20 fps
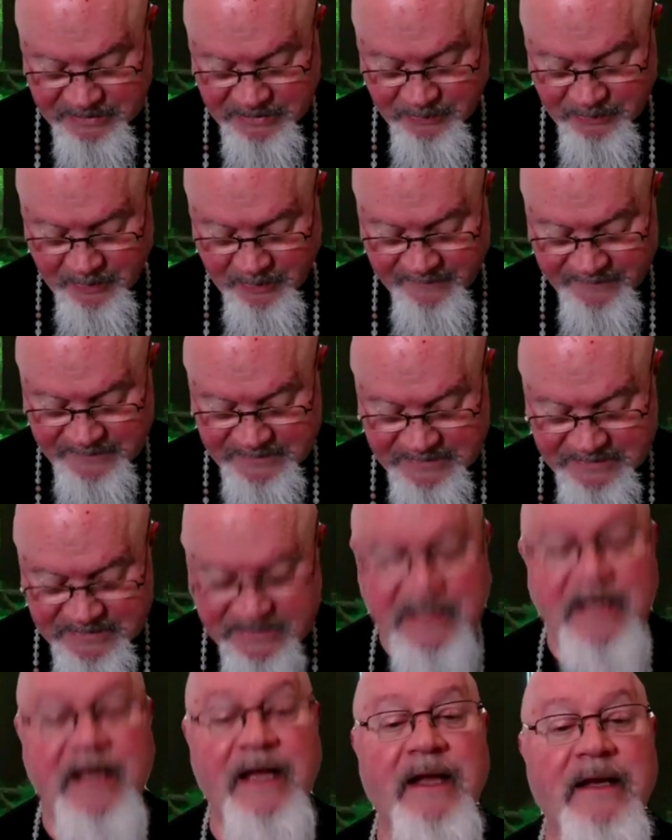to have
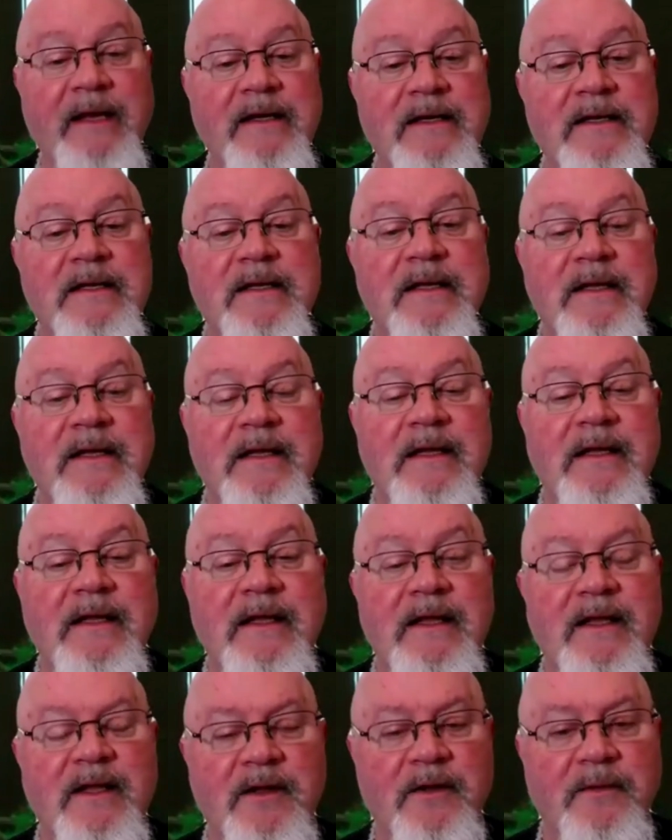sent
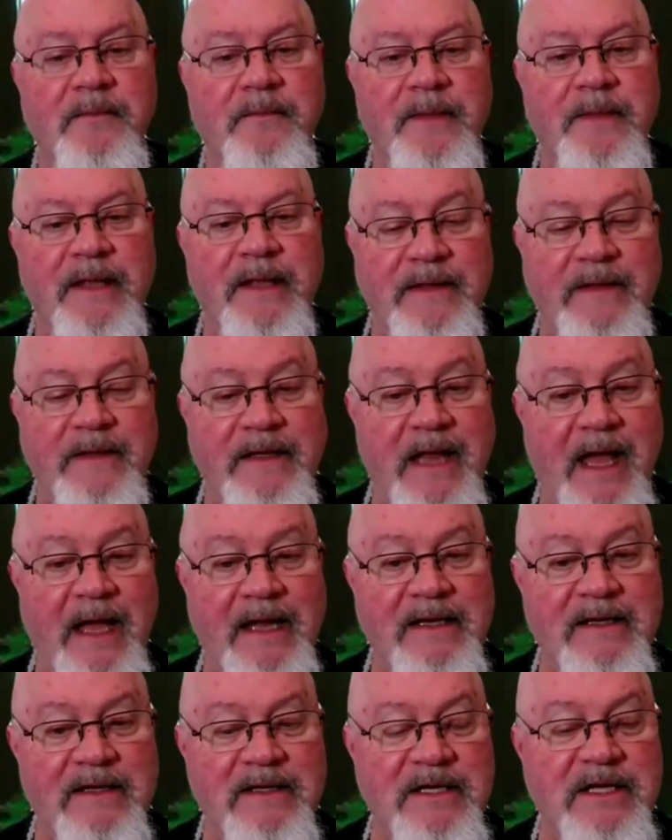him in the
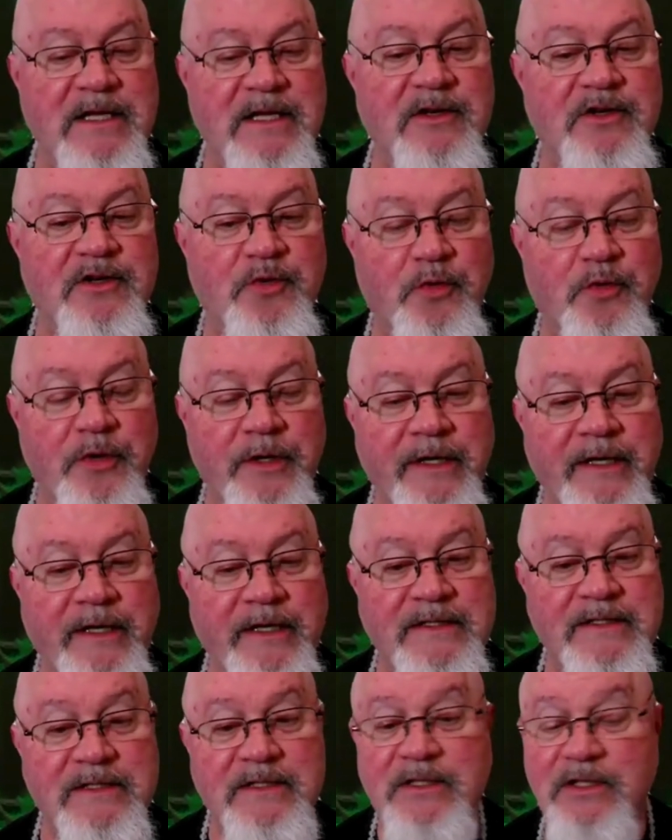
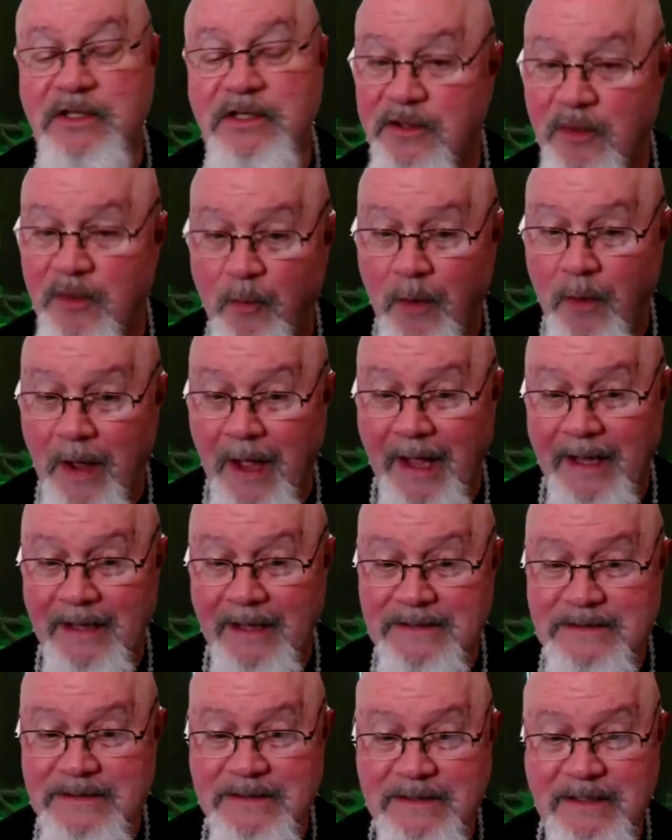1920s to the
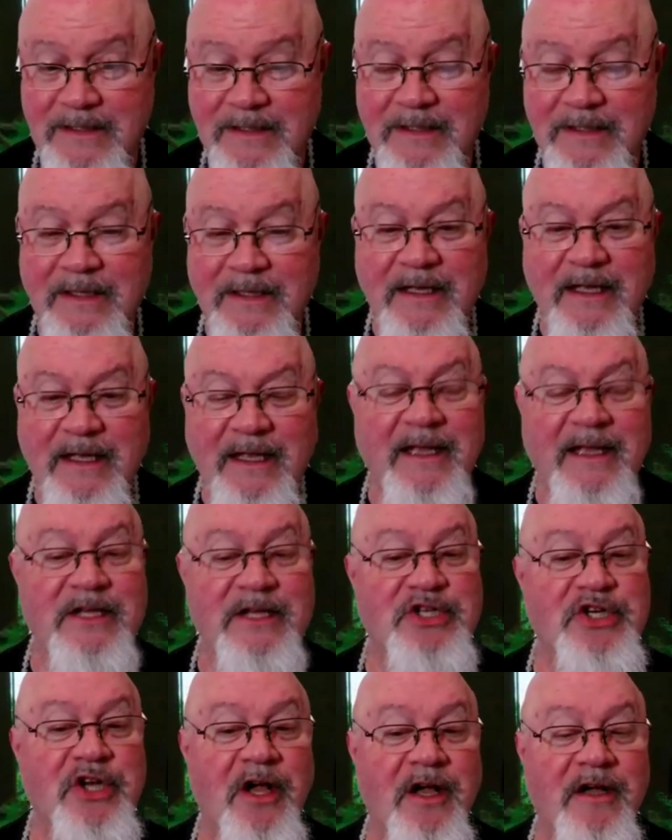West,
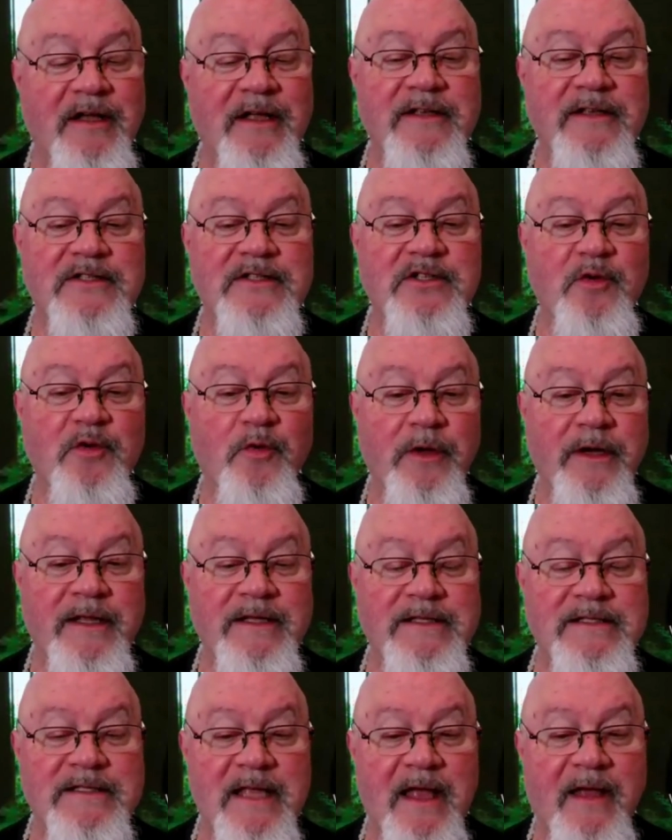as young as
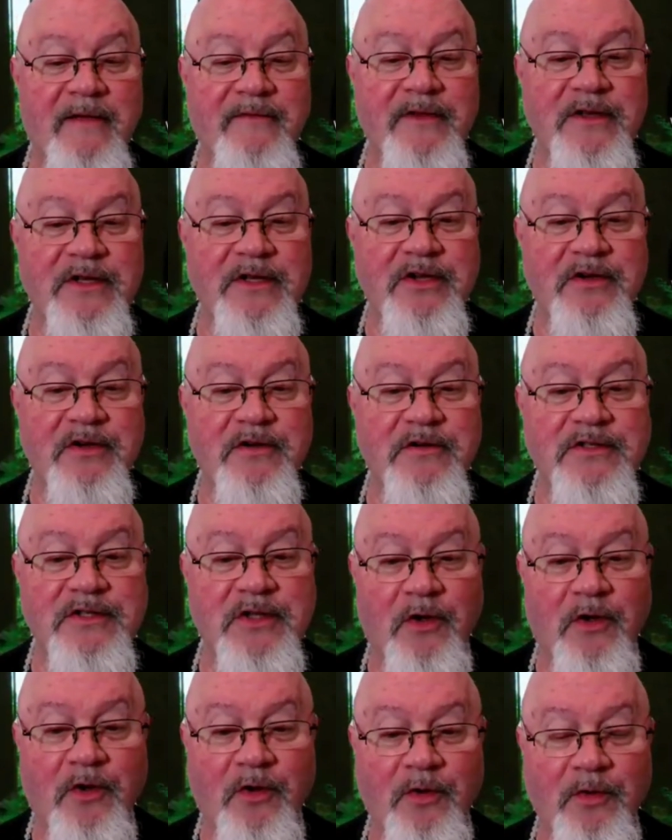27 years
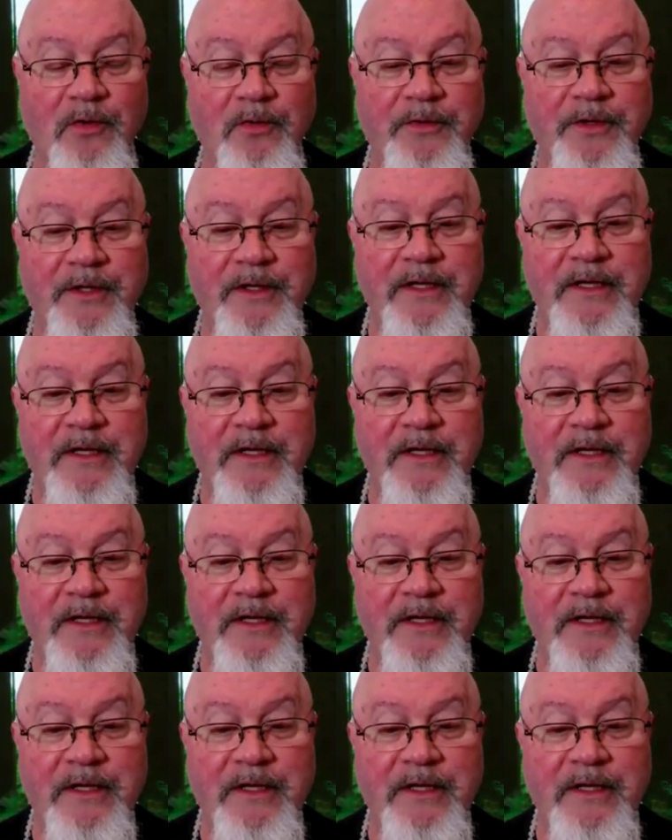old,